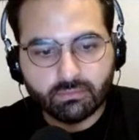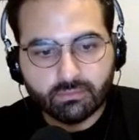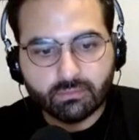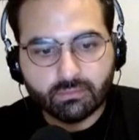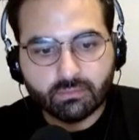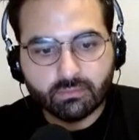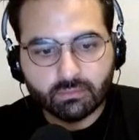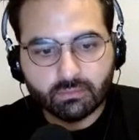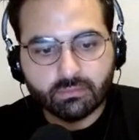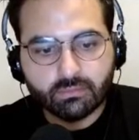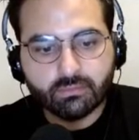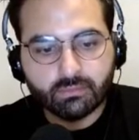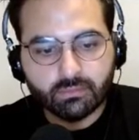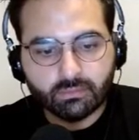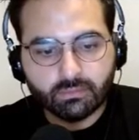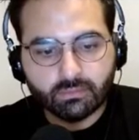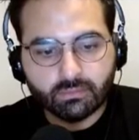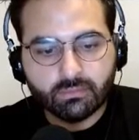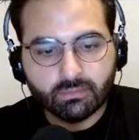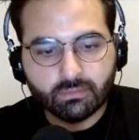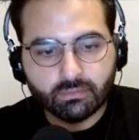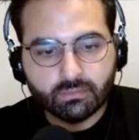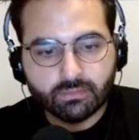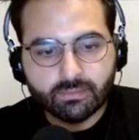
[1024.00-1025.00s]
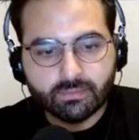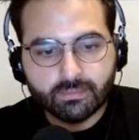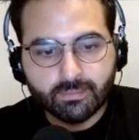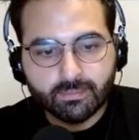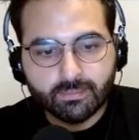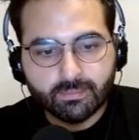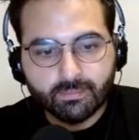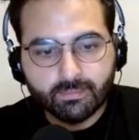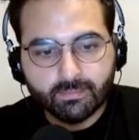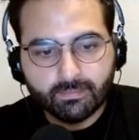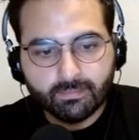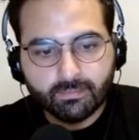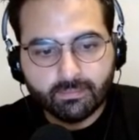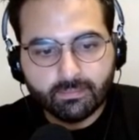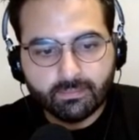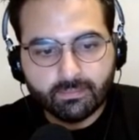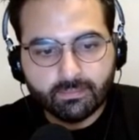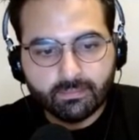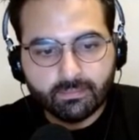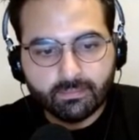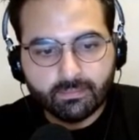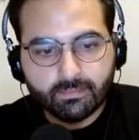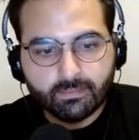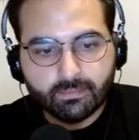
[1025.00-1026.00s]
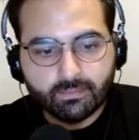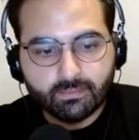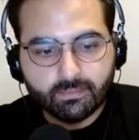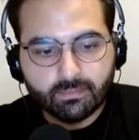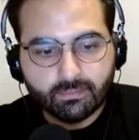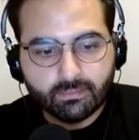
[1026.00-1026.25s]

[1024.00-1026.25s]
The person shown says nothing.